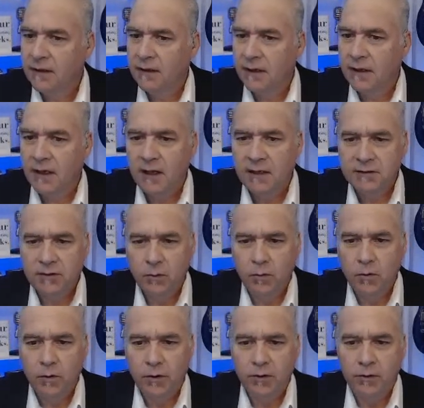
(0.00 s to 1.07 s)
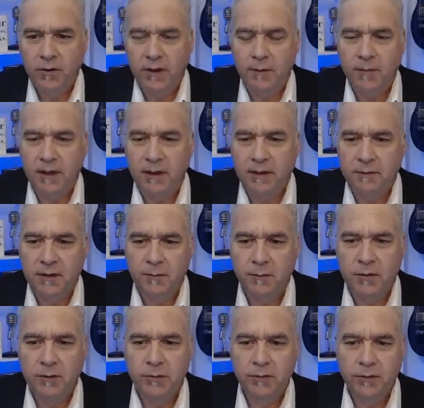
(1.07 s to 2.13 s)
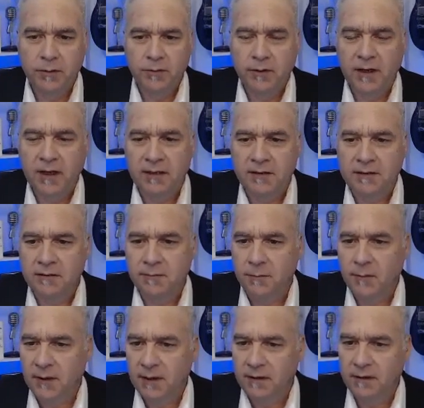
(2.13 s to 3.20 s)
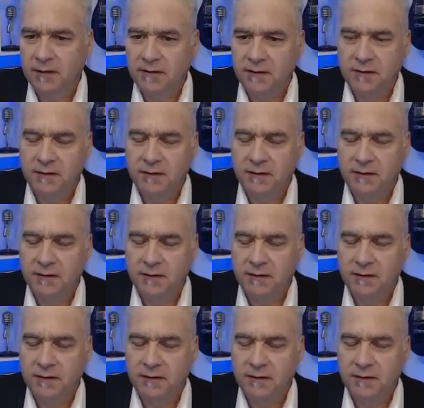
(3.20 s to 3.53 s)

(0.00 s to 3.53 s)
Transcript: And I also warn you that my computer has been